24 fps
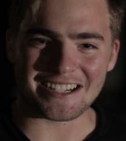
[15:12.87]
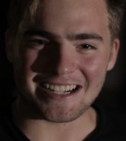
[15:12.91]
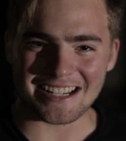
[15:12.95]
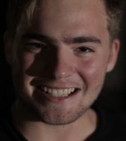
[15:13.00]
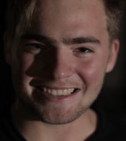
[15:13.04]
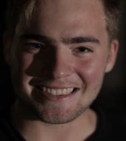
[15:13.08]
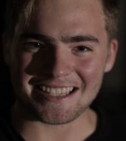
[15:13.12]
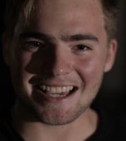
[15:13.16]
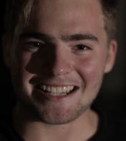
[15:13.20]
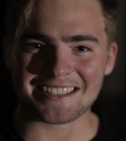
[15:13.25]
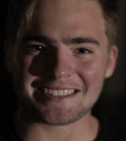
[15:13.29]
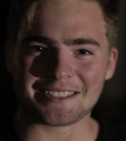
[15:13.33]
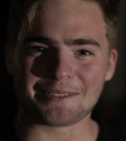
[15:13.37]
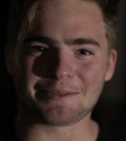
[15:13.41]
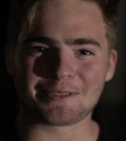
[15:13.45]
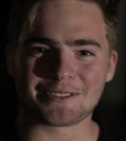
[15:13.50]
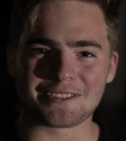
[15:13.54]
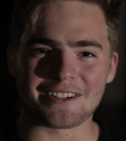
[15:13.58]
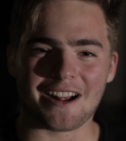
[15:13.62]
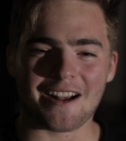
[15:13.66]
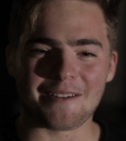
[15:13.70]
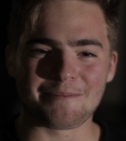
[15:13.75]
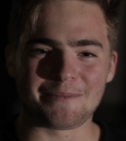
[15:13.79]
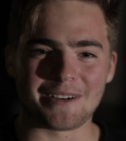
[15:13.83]
to hit that
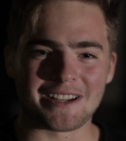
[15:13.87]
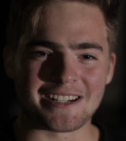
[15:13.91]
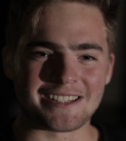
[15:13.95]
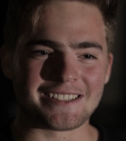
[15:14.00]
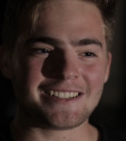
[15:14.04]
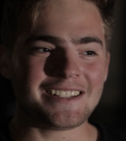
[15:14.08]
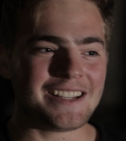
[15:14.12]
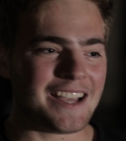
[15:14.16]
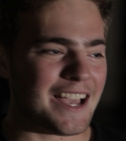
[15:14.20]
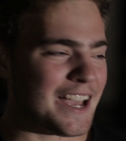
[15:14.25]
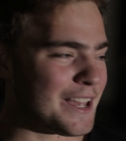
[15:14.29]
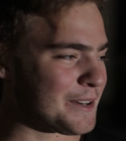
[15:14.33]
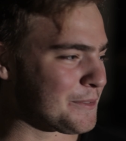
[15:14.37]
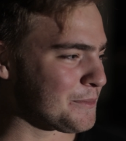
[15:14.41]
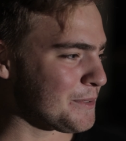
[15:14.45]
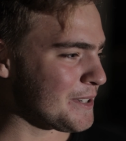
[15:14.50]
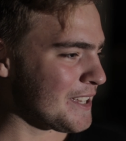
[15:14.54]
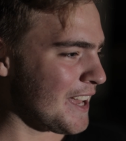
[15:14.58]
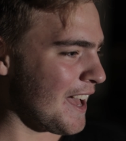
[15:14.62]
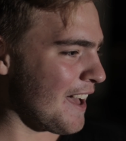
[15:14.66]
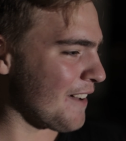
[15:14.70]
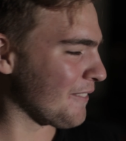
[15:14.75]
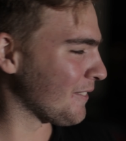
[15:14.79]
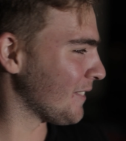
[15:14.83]
subscribe button, and
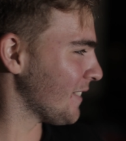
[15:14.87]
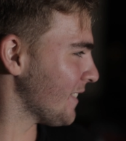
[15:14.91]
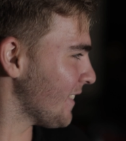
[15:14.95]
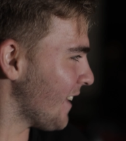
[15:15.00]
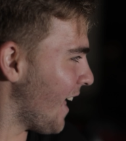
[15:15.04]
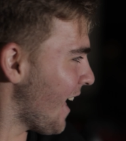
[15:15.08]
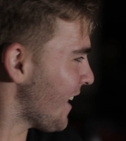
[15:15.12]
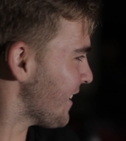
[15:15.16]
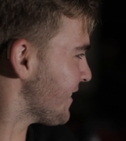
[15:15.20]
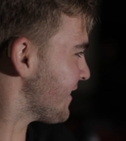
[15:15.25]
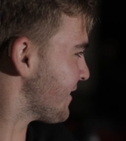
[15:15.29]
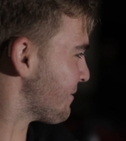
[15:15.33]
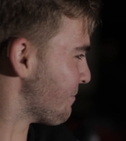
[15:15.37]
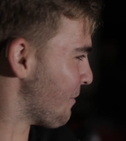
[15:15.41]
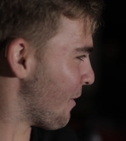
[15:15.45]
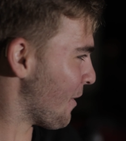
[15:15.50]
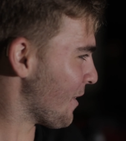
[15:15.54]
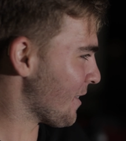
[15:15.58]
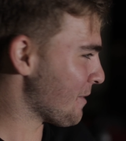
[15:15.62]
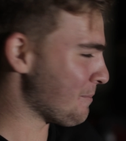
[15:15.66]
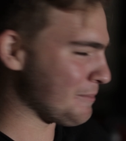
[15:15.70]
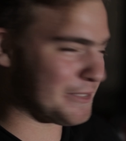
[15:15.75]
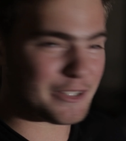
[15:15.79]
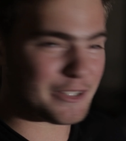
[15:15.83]
we have lots more